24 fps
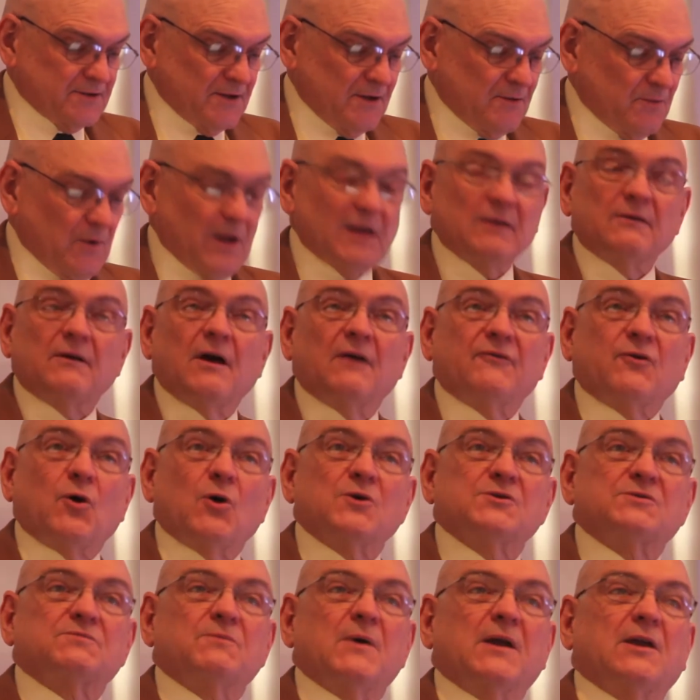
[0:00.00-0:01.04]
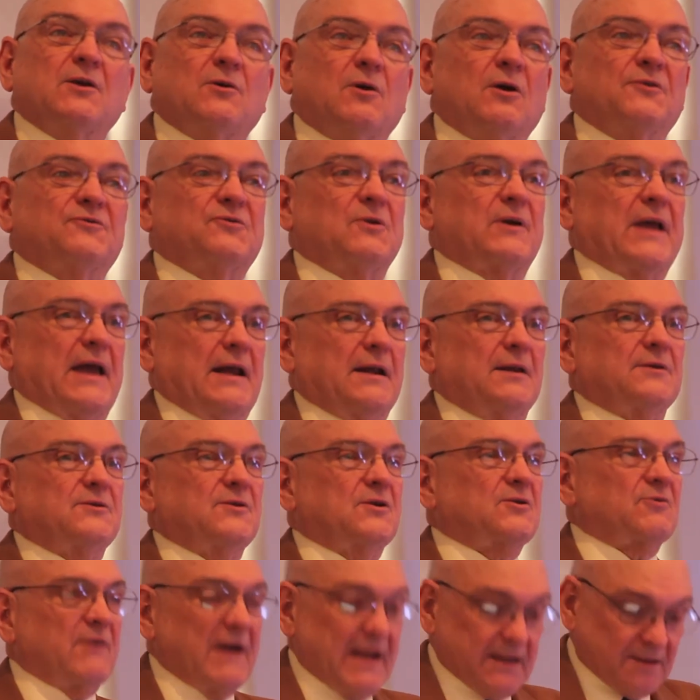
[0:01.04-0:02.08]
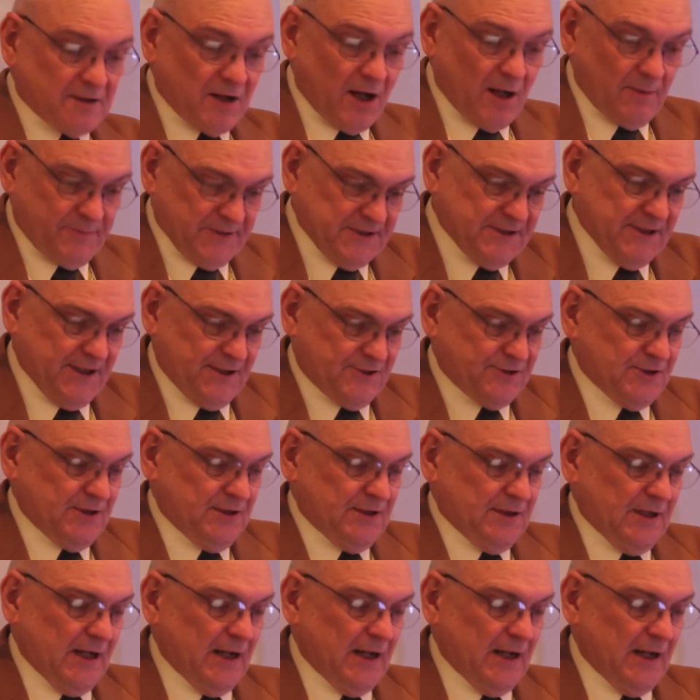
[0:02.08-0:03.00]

Well, of course, we can also get into grant competition.